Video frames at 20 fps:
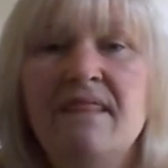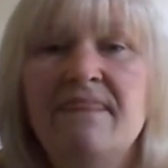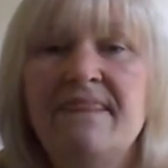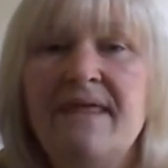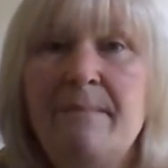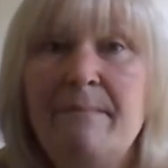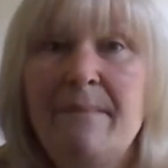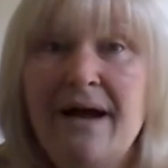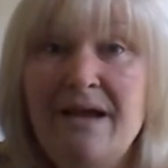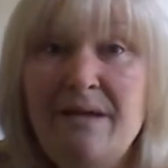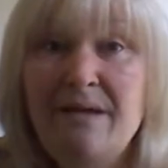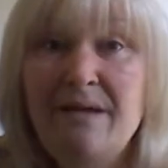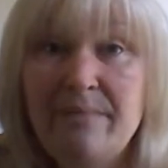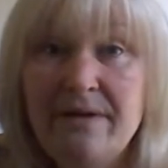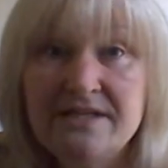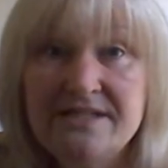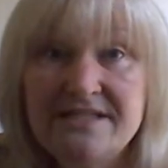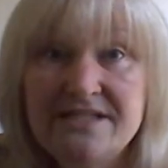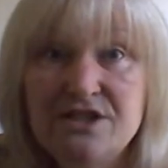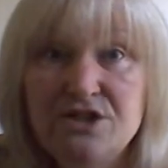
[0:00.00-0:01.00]
There might be a
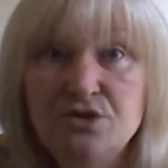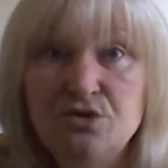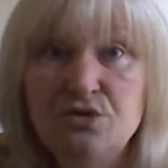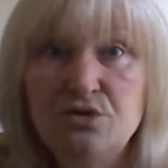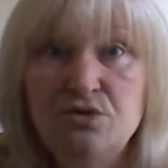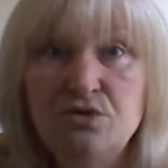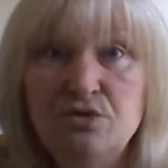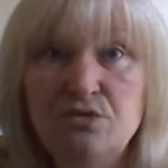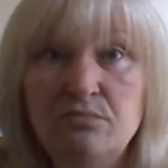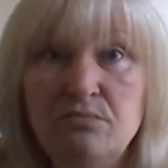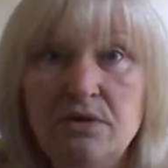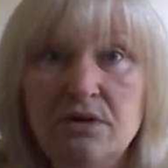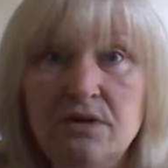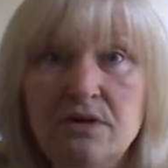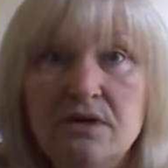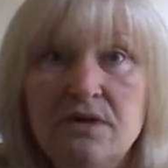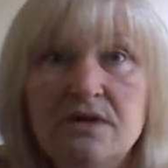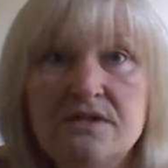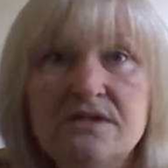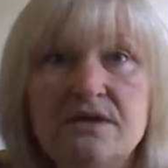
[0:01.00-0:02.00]
storm,
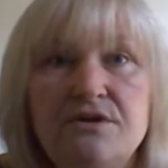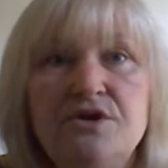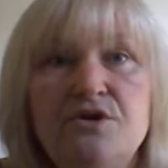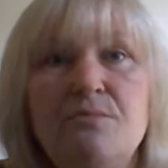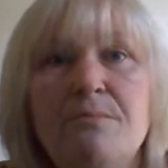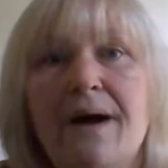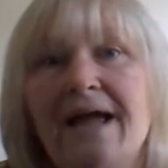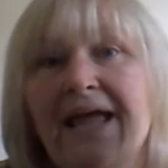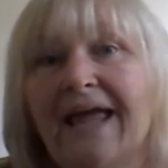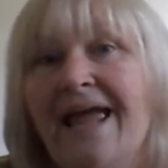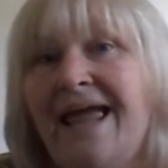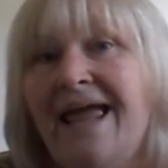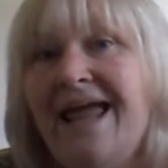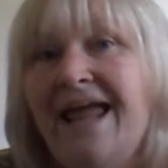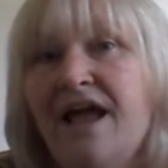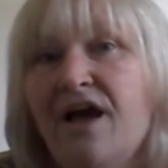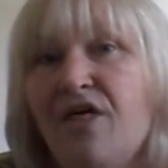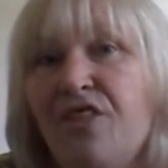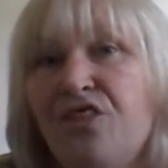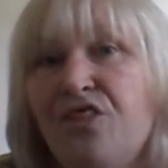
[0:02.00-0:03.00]
so you might
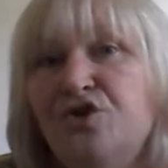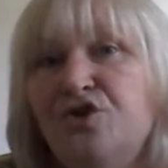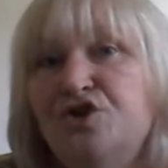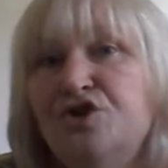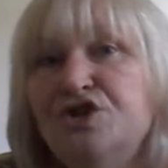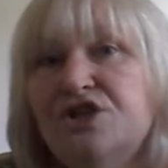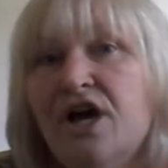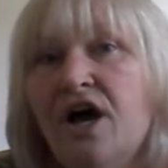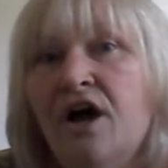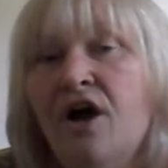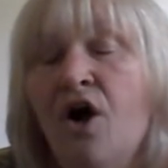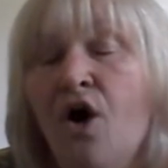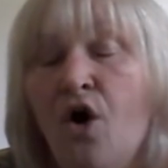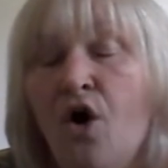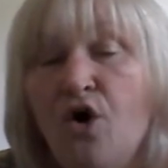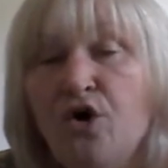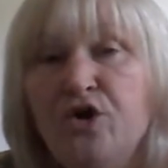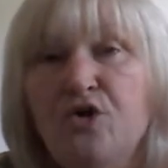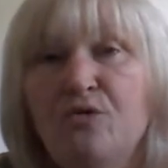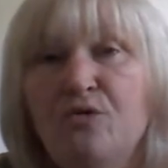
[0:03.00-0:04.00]
hear thunder
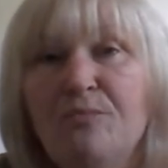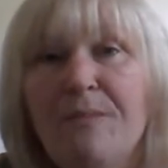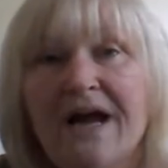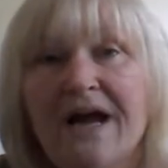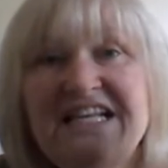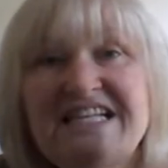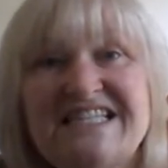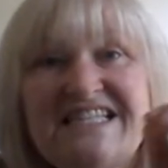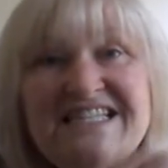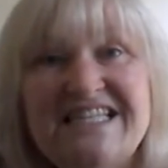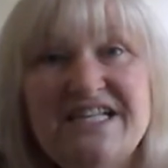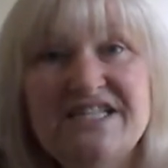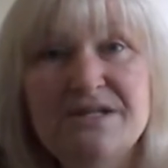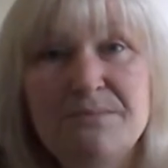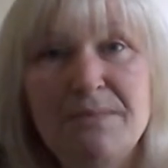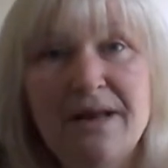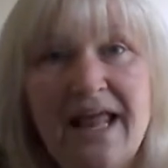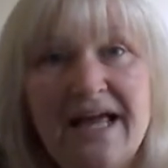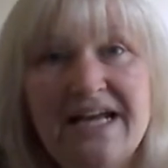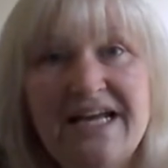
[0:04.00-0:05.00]
or you might see some
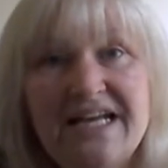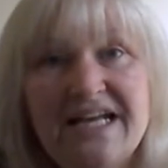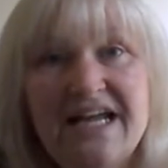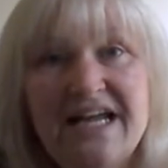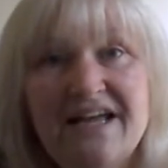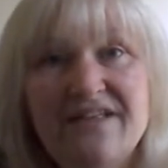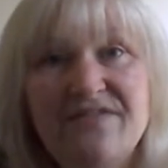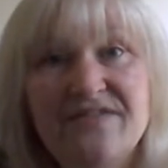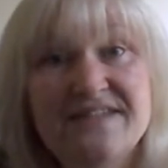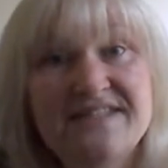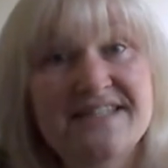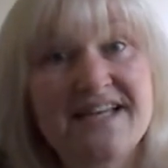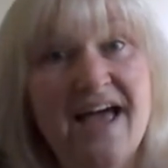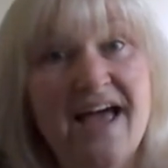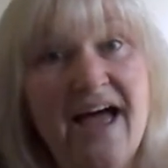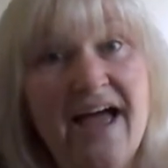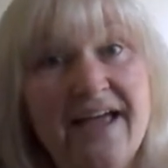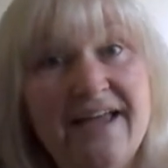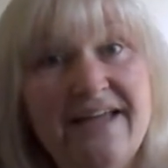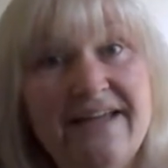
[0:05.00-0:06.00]
lightning in the
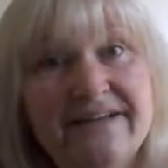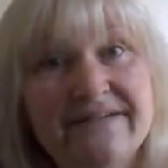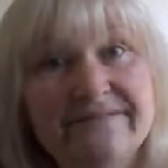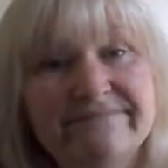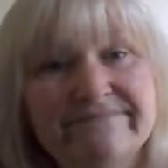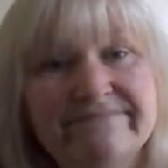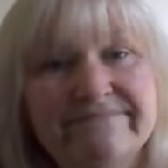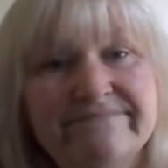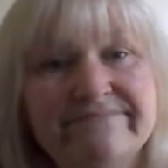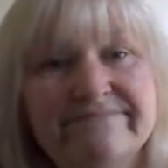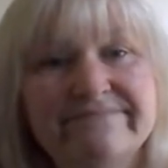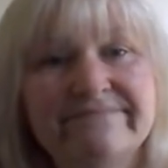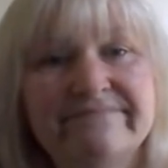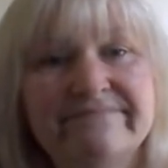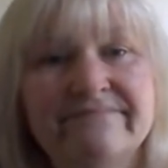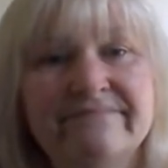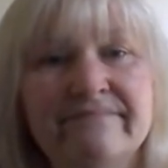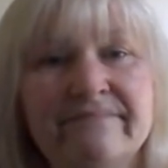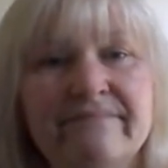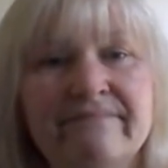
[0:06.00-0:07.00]
sky.
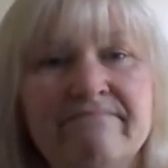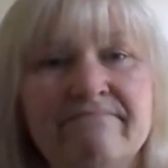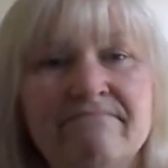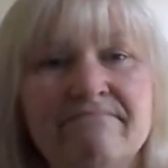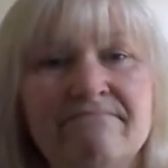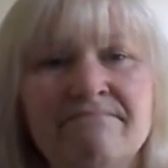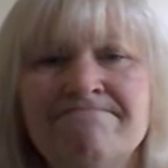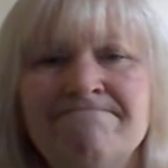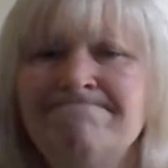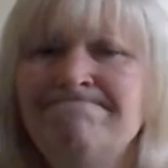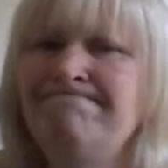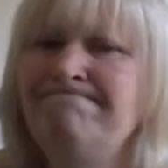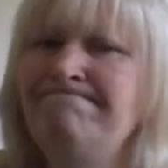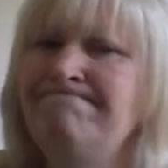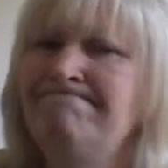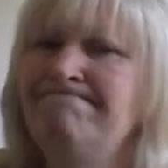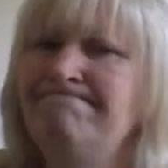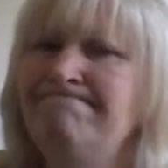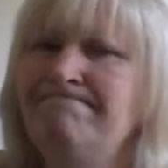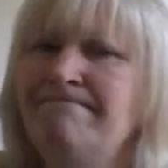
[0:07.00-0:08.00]

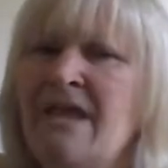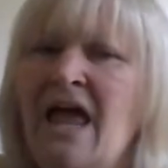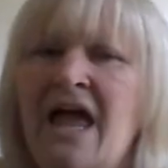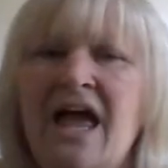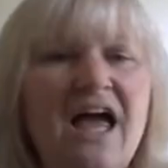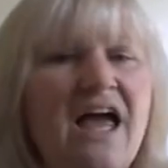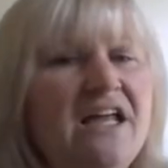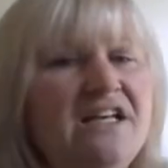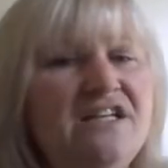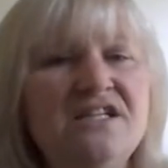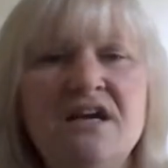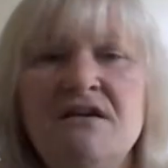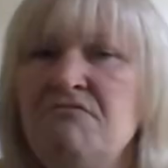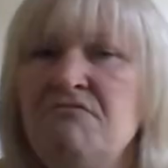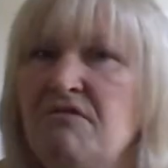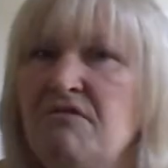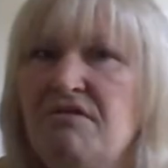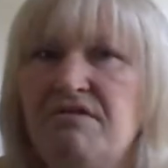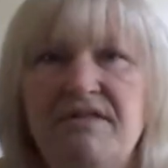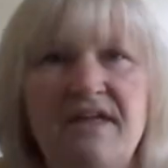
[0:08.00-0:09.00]
Hmm, I
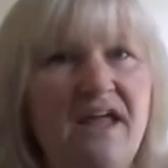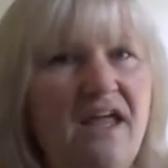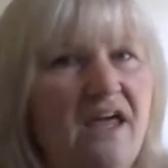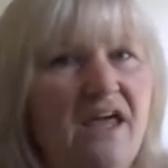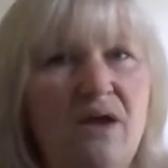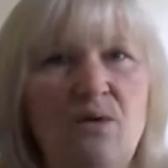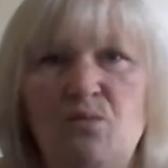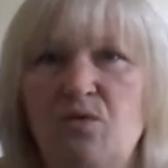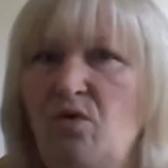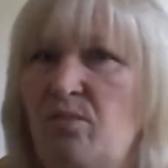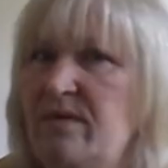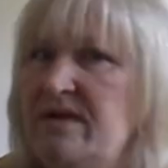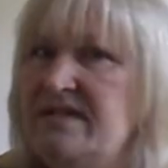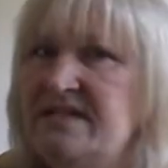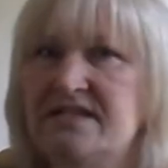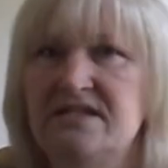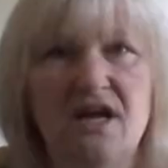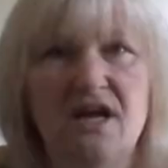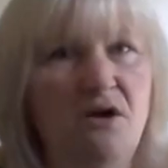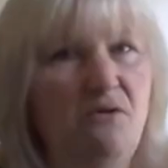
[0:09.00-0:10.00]
don't think it will be
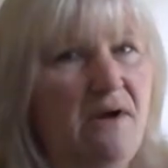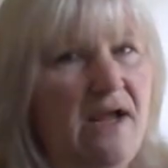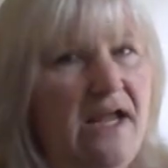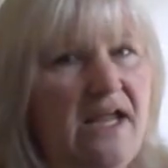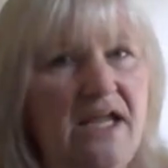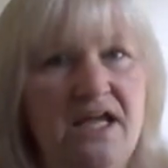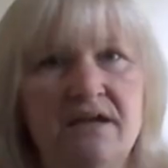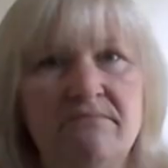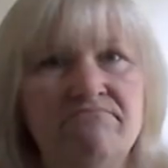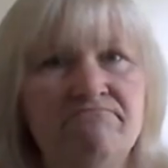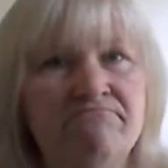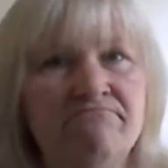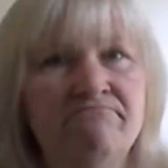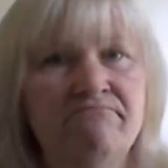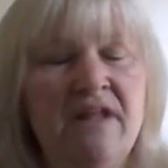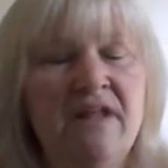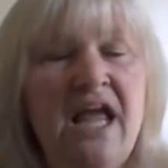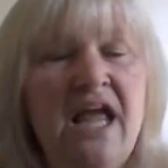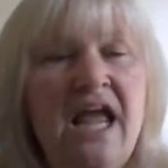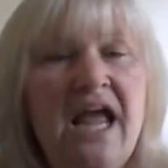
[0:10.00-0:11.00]
snowing.
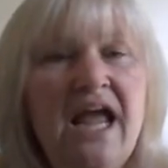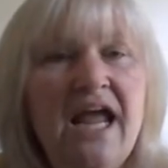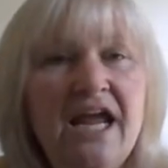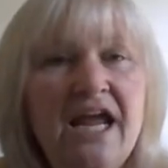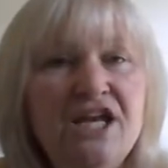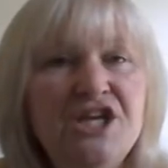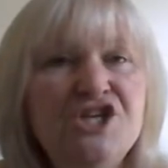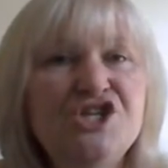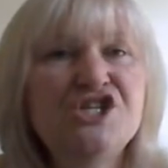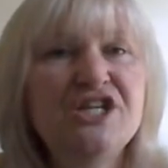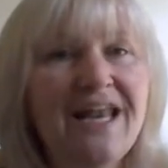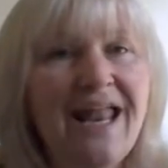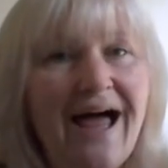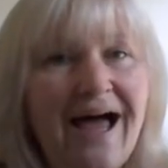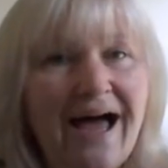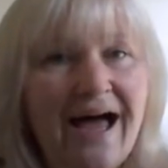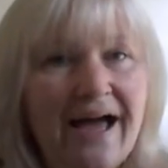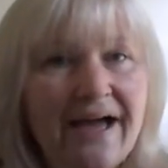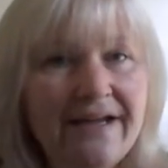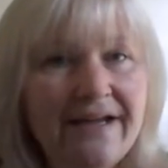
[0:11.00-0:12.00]
In
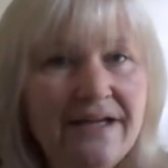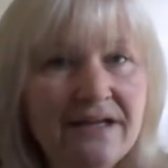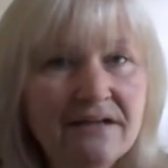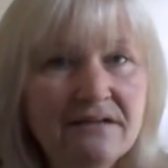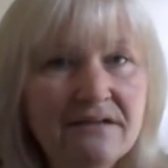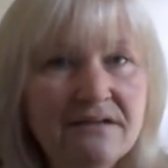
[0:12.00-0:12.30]
July,